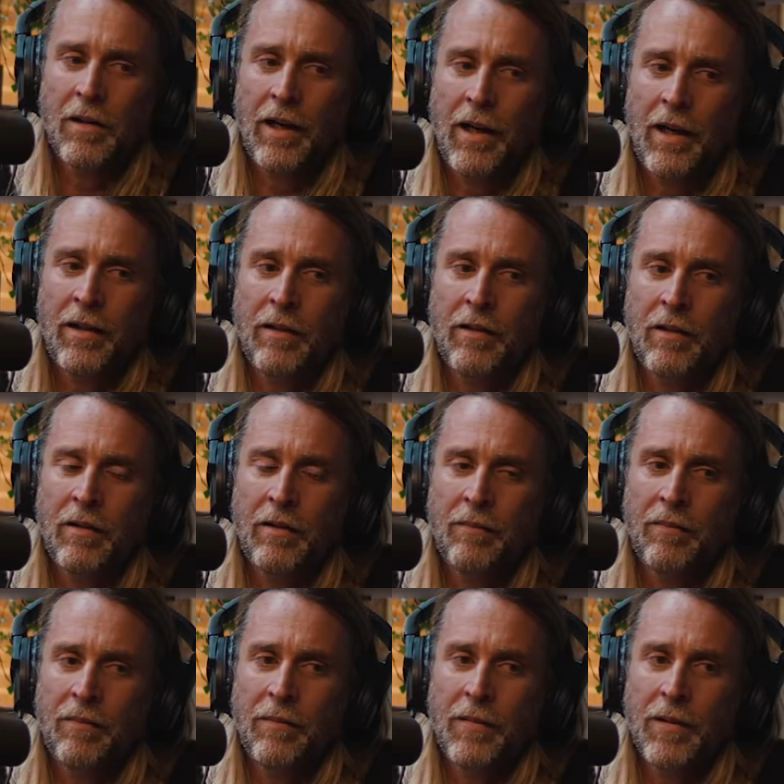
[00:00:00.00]
and
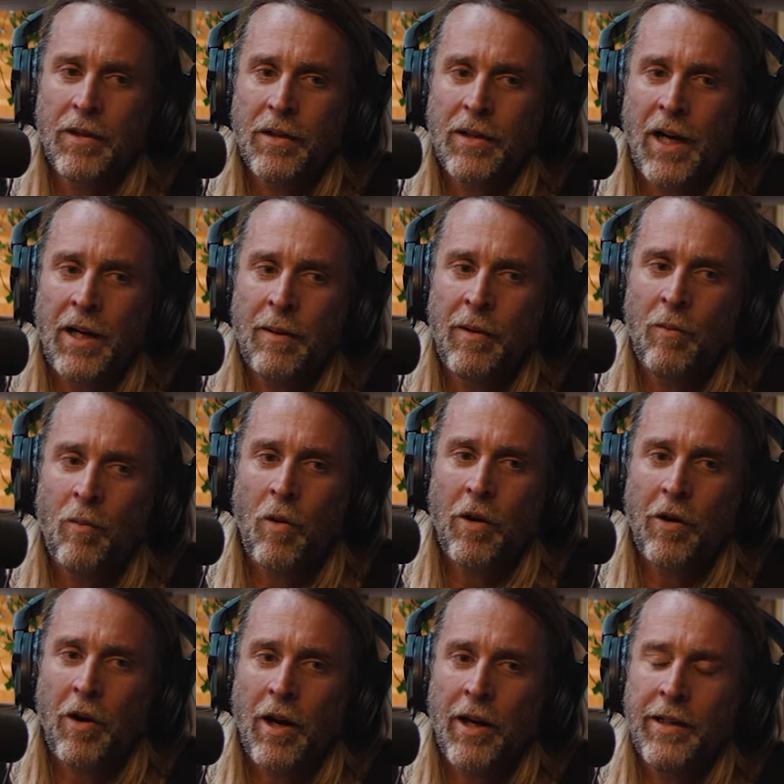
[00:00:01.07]
say to me
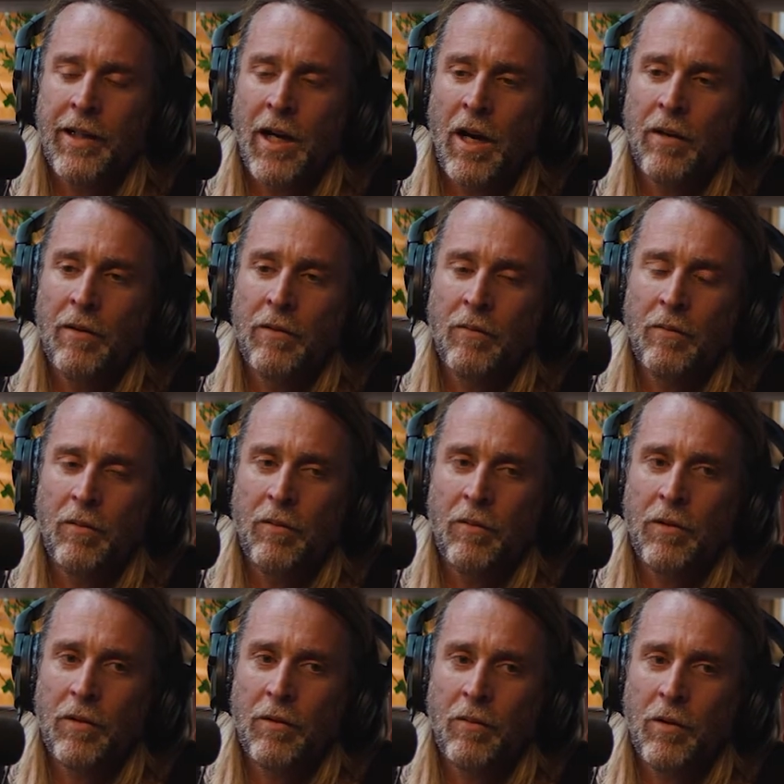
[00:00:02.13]
what I'd done
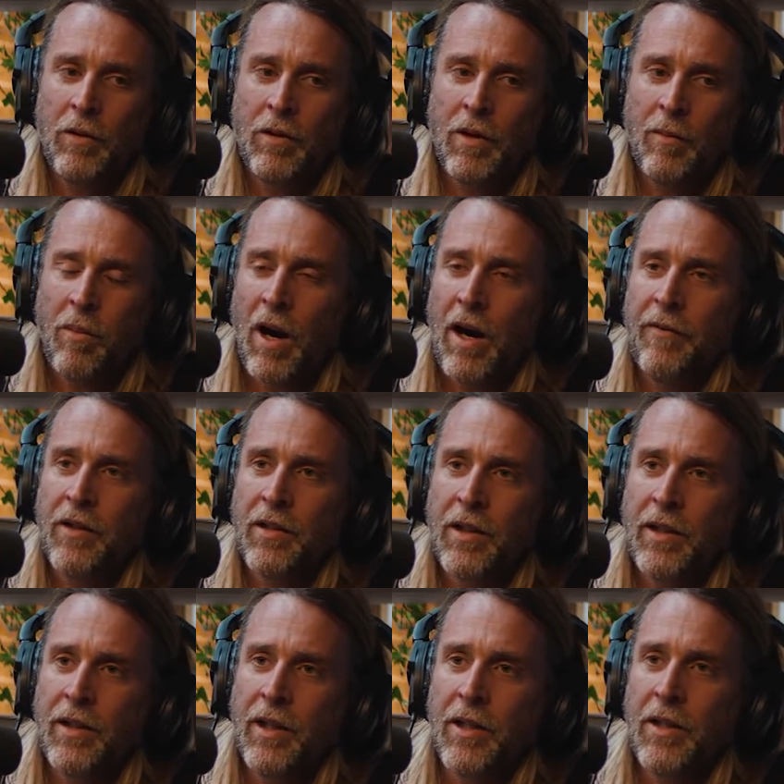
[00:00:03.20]
was the bravest
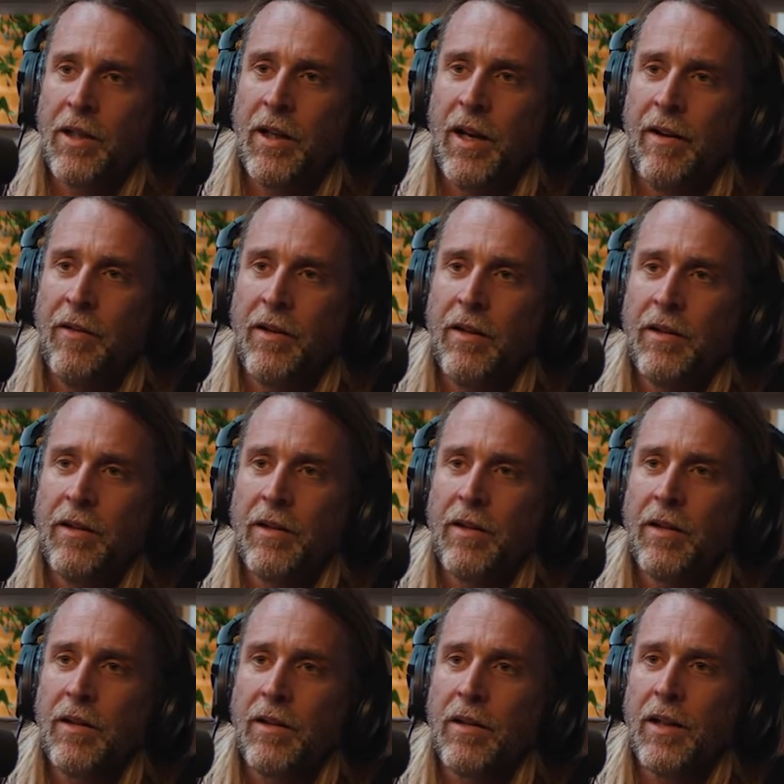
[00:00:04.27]
thing that she'd ever
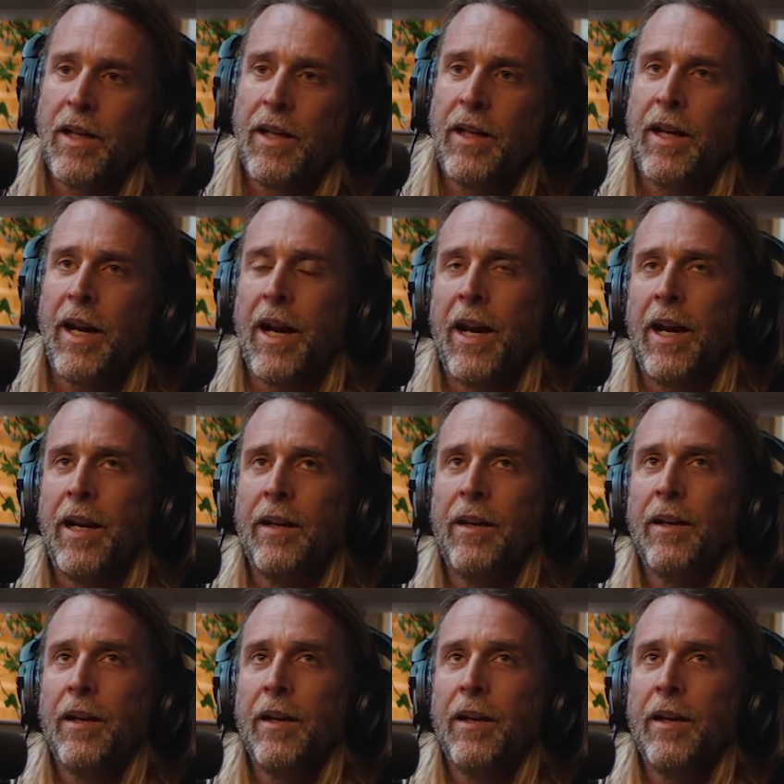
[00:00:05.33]
seen. And